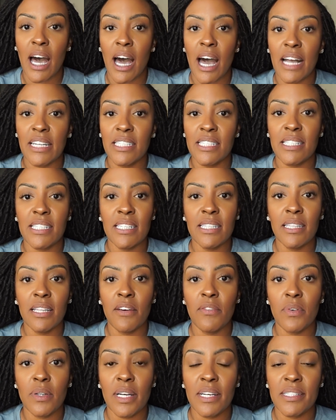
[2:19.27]
I just didn't
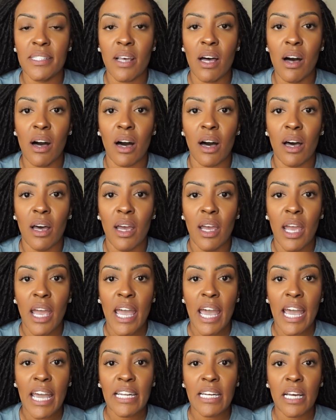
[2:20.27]
love what I saw.
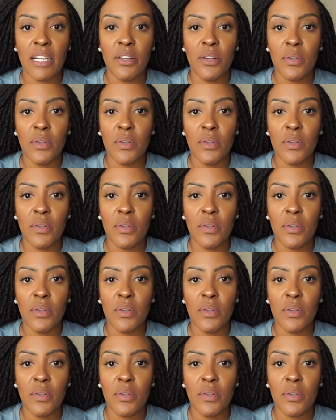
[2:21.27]
And I